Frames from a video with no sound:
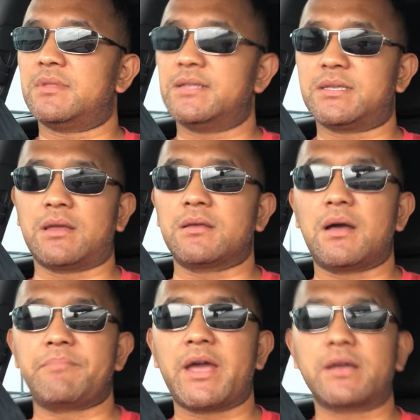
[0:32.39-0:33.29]
let's say
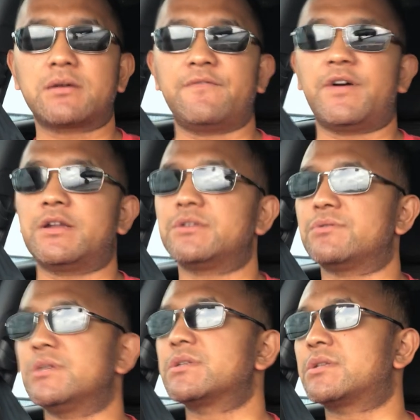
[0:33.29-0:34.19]
a bank or
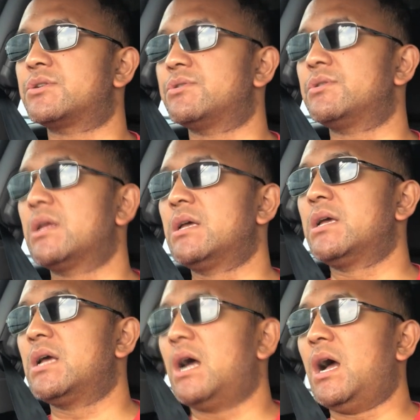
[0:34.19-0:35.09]
financial institute,
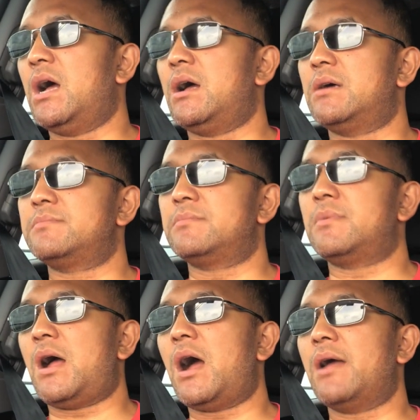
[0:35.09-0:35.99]

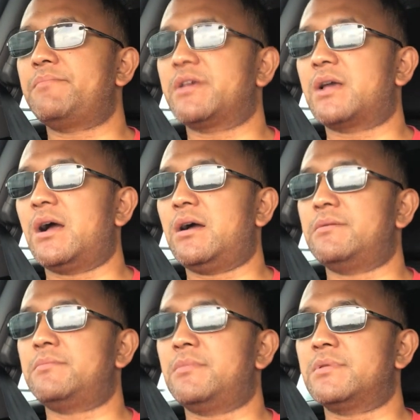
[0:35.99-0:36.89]
I
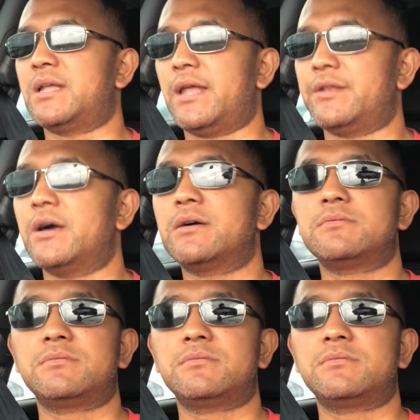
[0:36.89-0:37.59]
become the lender.